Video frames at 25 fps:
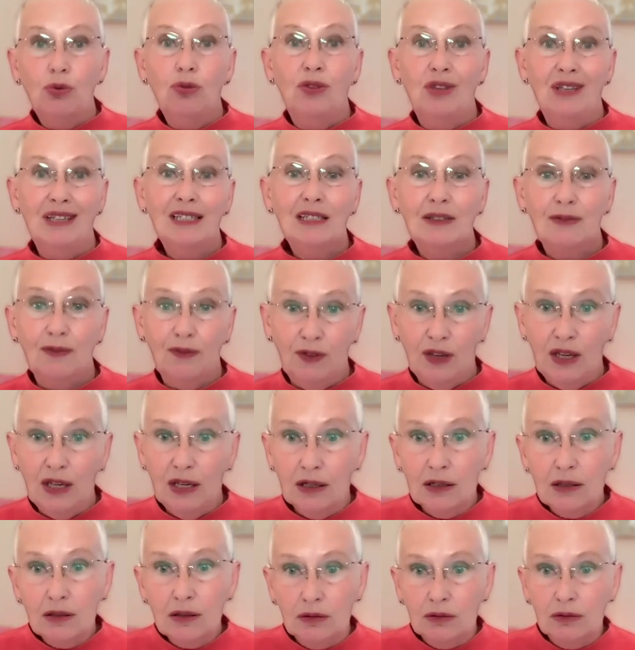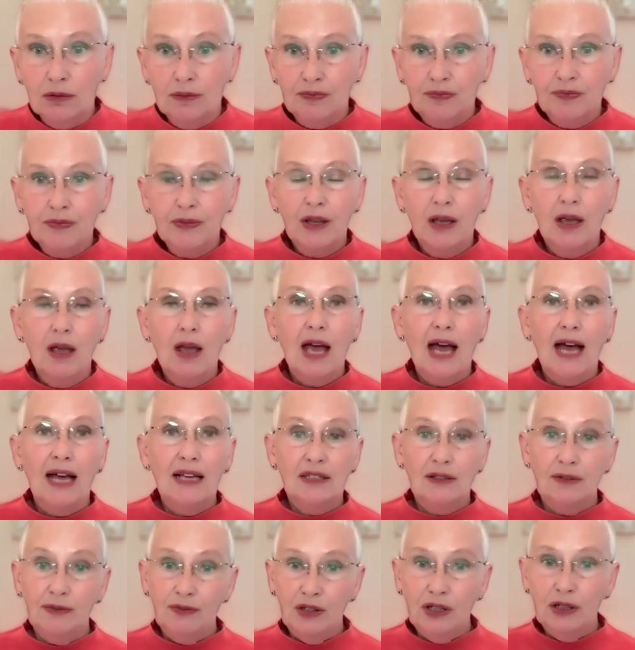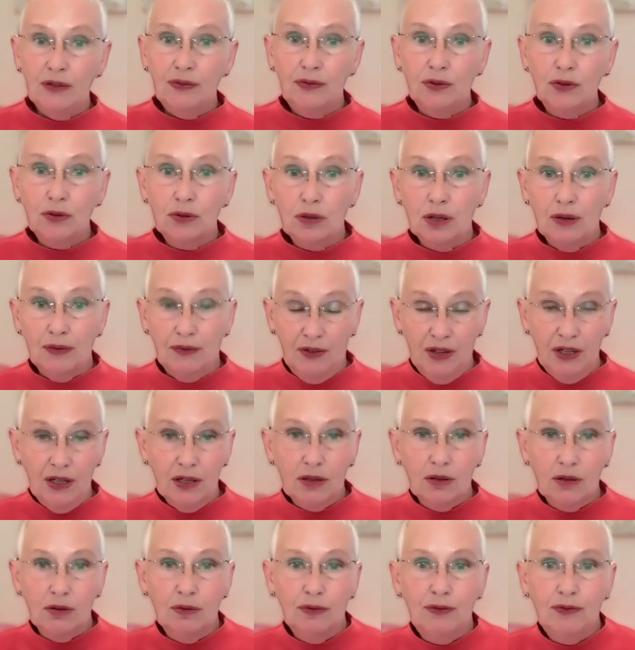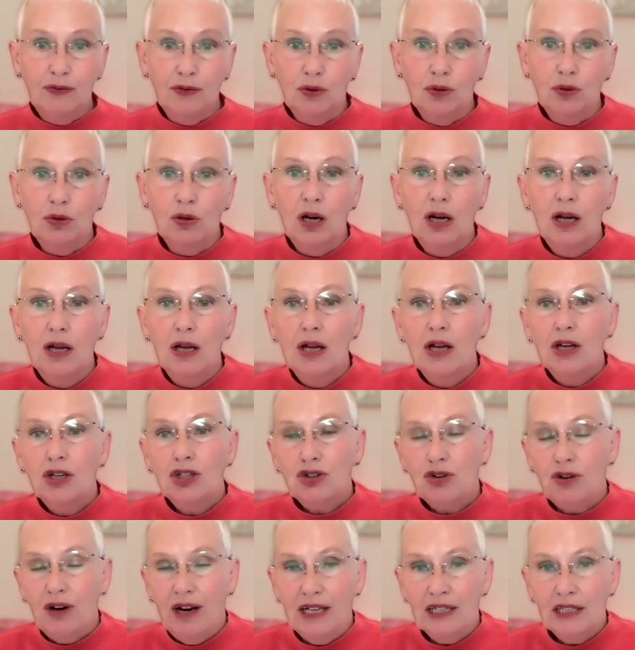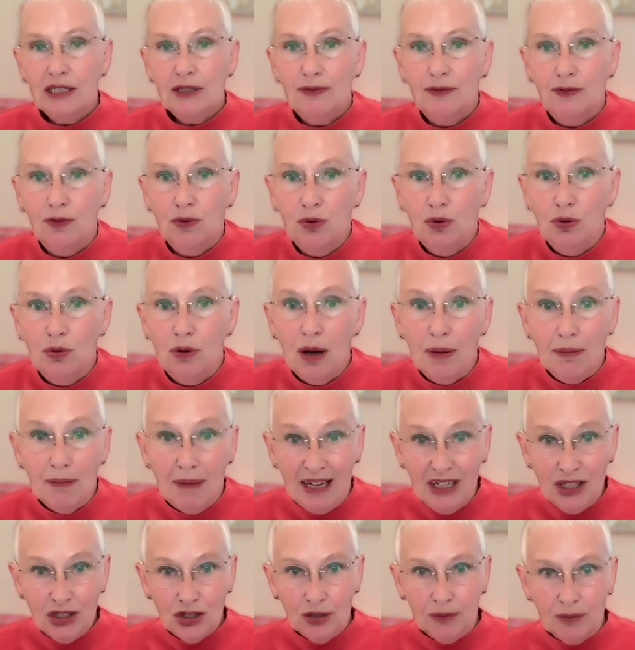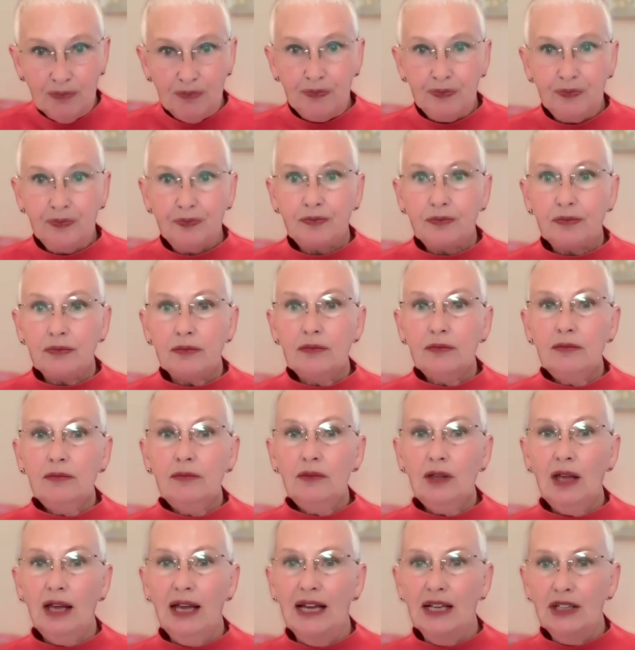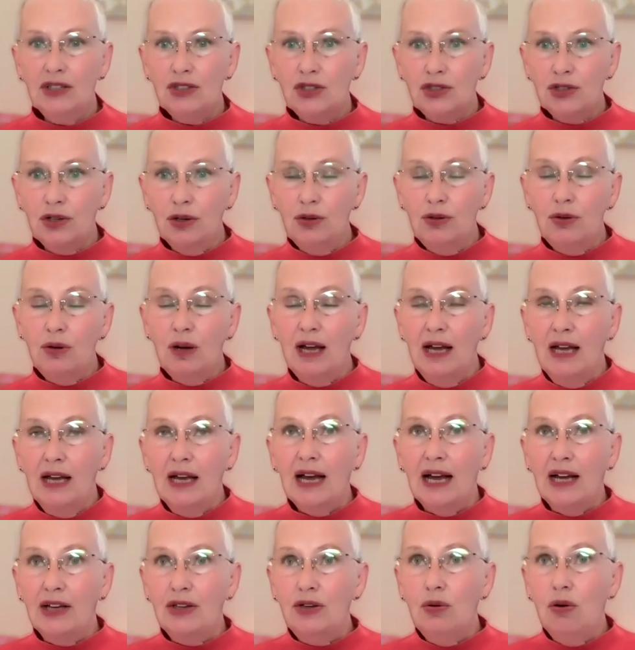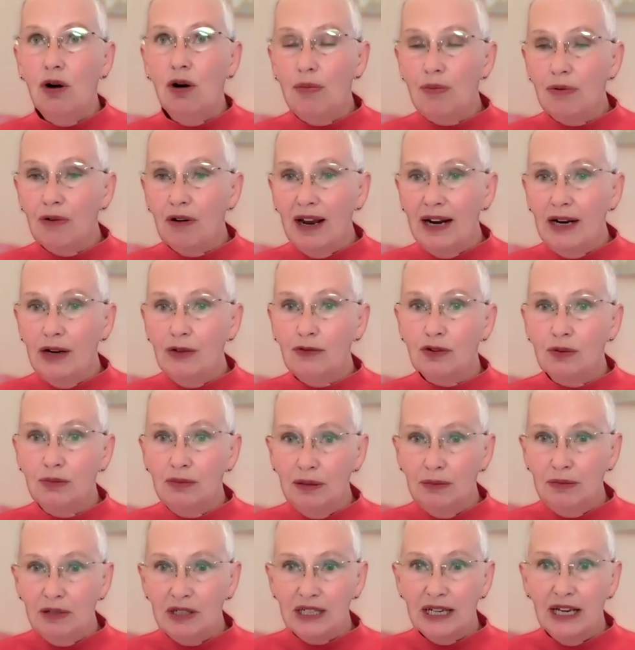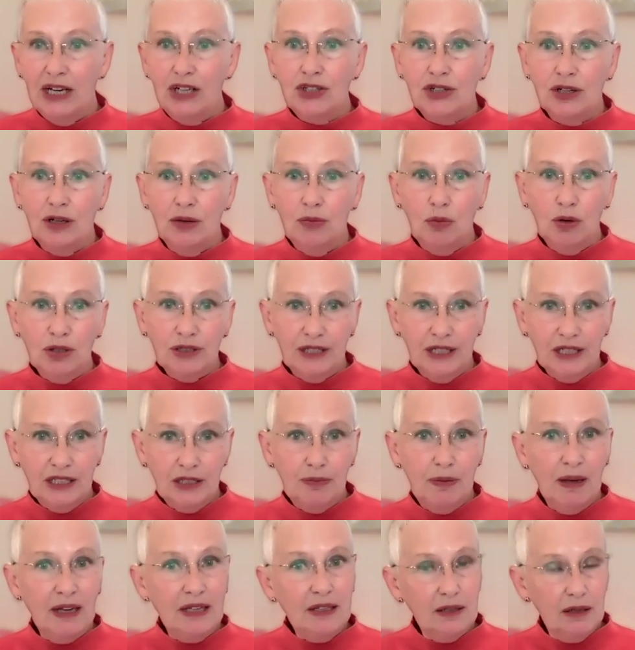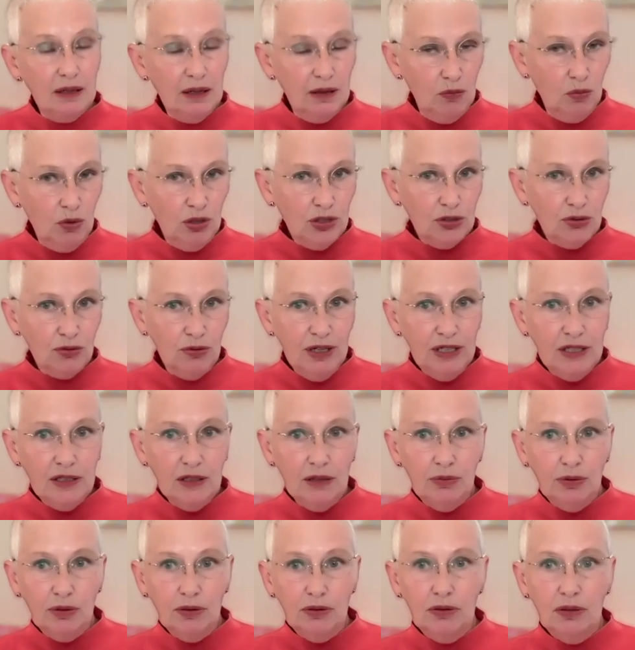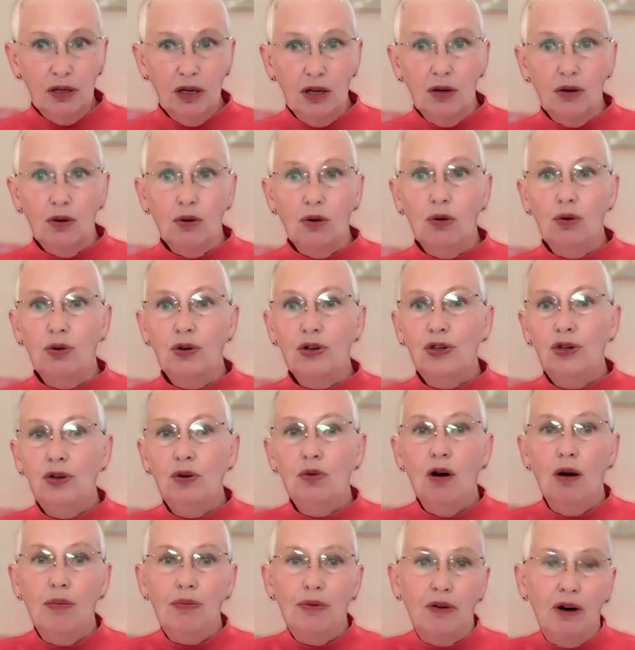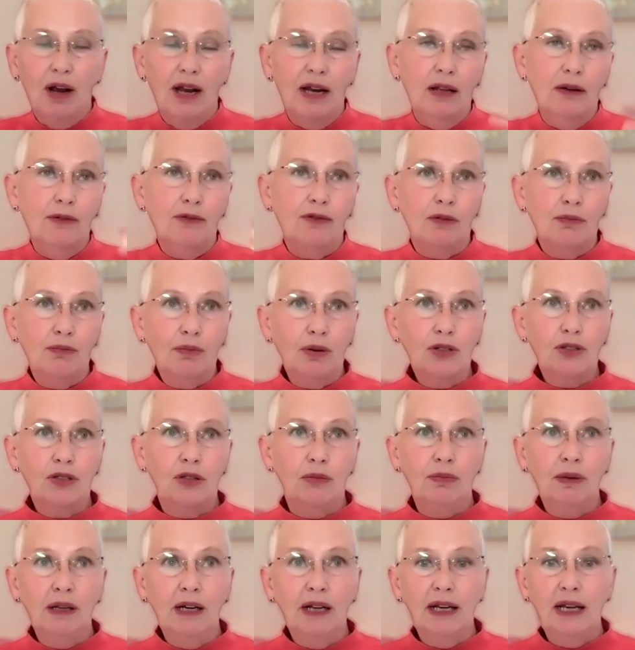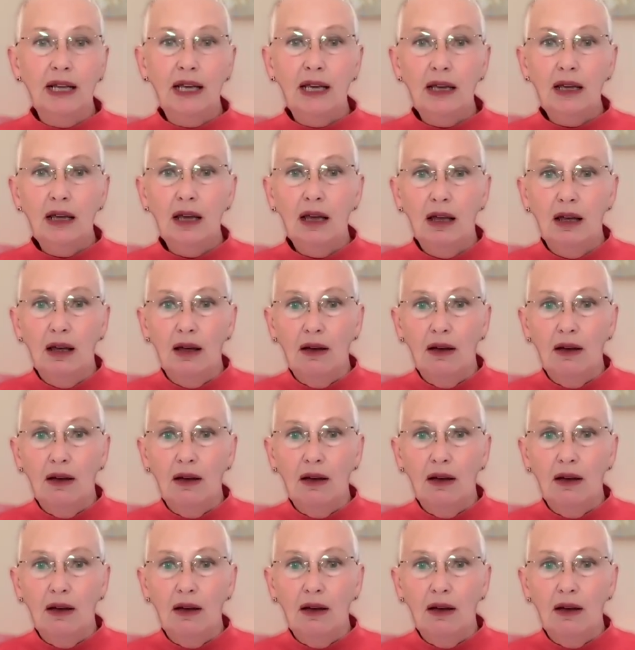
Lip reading: this vehicle as a vehicle for transformation. And so are you operating from limitation and what's expected and what's reasonable, or are you operating from possibility,